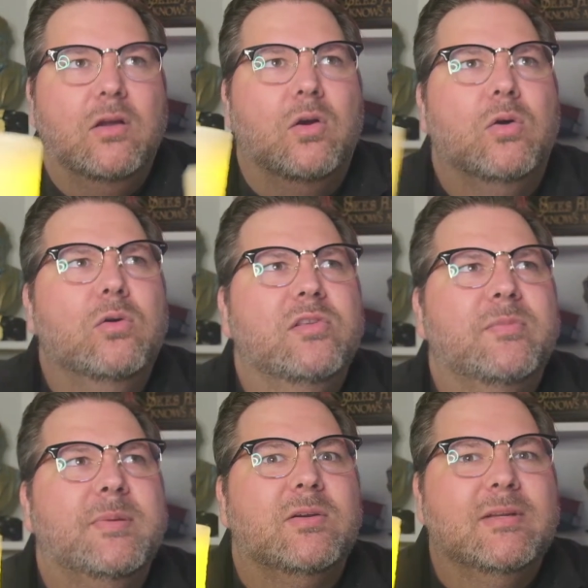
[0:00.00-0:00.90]
Oh,
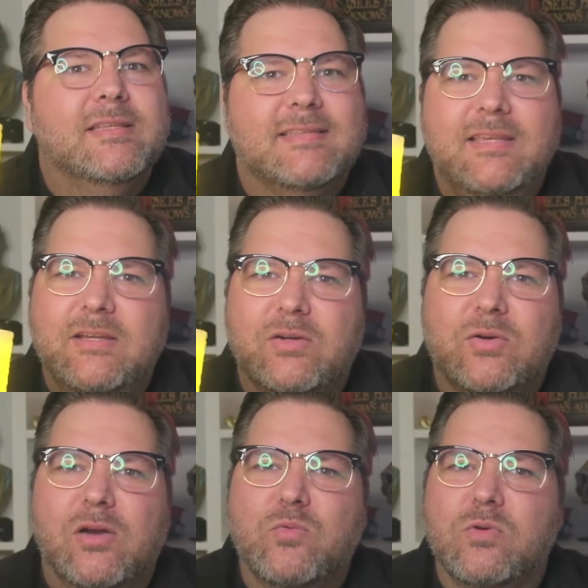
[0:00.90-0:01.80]
spirits, hear
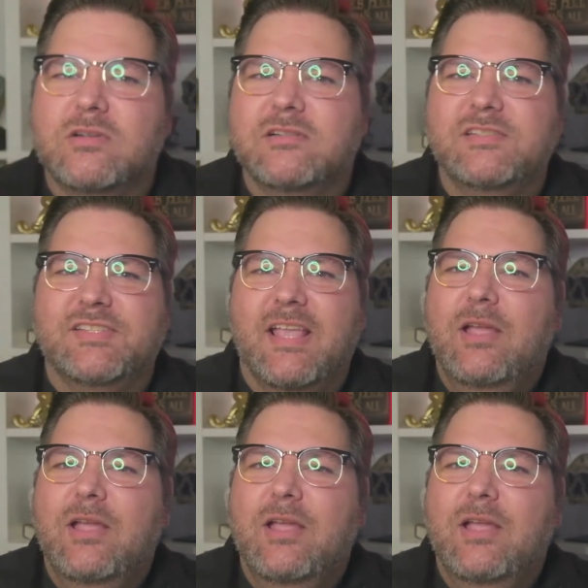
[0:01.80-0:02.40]
our words.